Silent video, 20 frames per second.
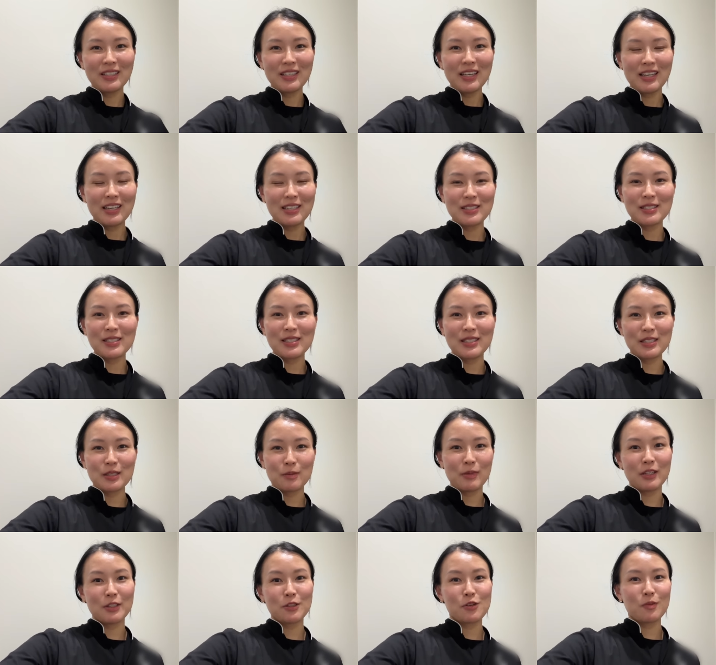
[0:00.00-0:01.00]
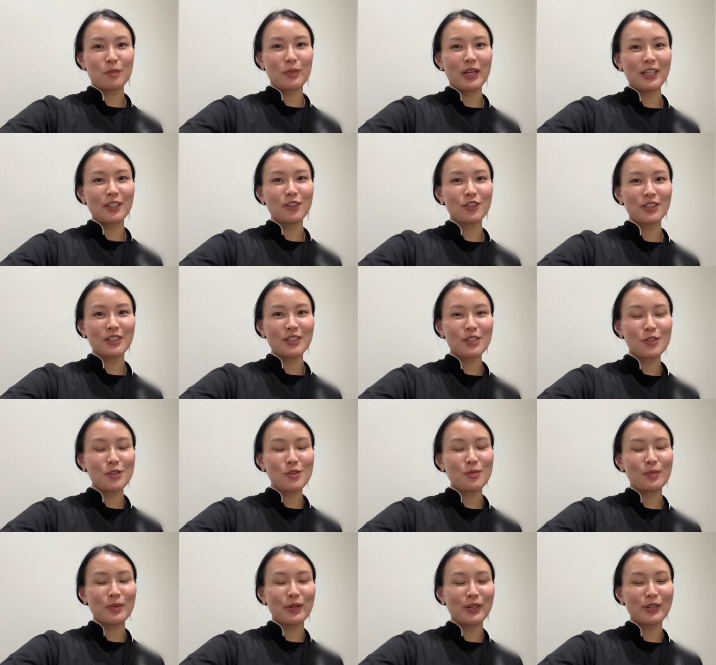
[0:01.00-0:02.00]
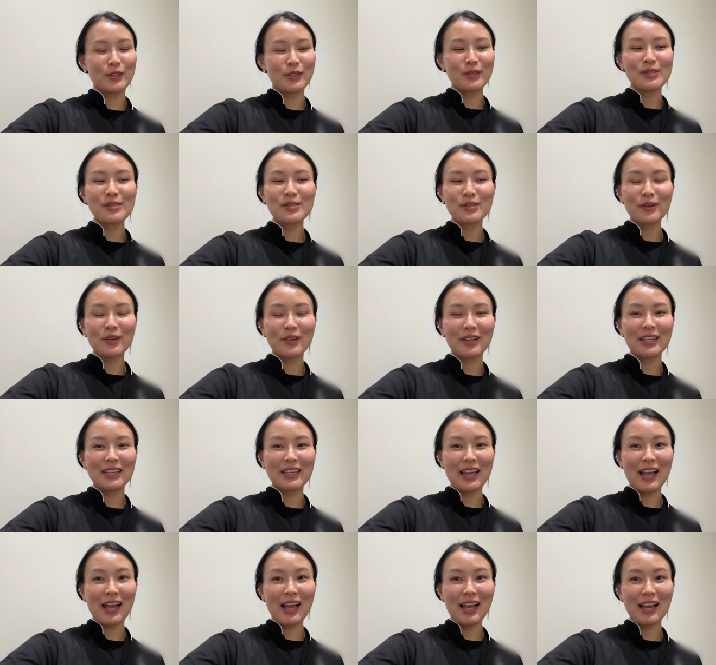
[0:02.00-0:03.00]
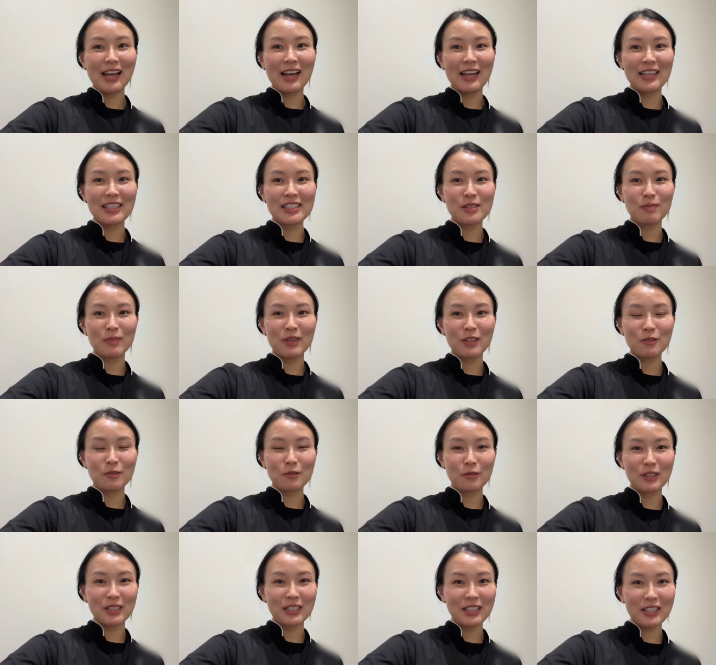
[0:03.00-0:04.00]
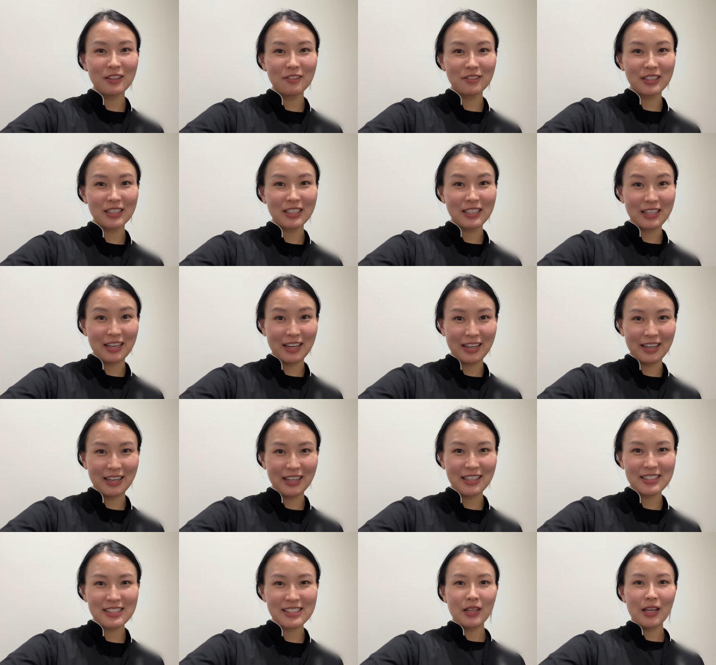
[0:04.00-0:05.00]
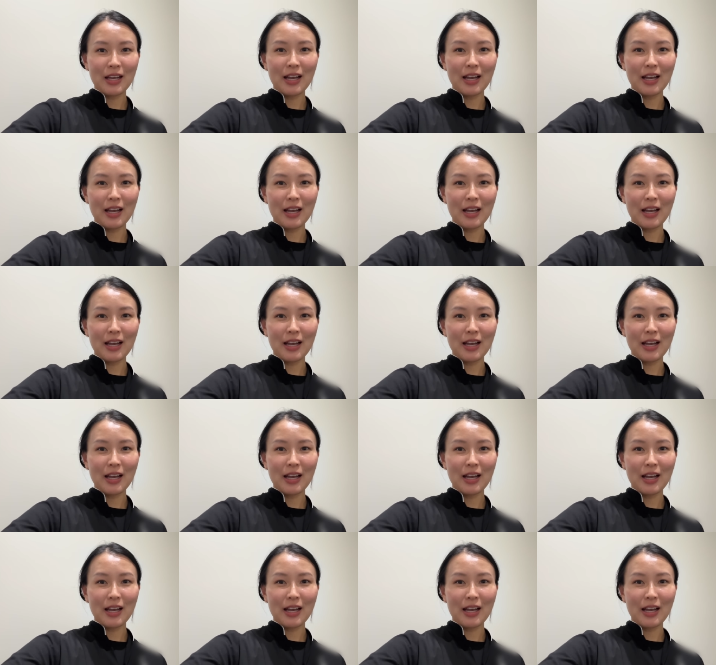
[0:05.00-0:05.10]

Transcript: and see some extra patients tomorrow. So yeah, it's been really, really nice.